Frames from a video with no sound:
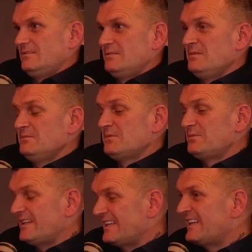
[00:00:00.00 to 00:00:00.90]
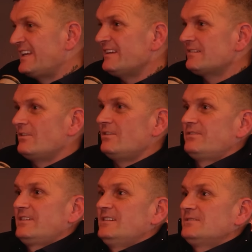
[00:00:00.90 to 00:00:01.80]
I remember being kicked
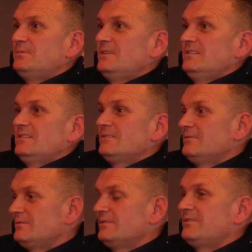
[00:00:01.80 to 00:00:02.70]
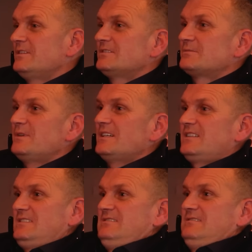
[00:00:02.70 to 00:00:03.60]
off a gas bottle down a friend's
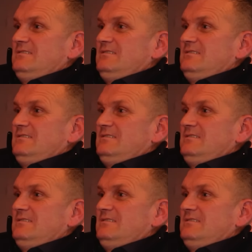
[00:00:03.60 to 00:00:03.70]
back.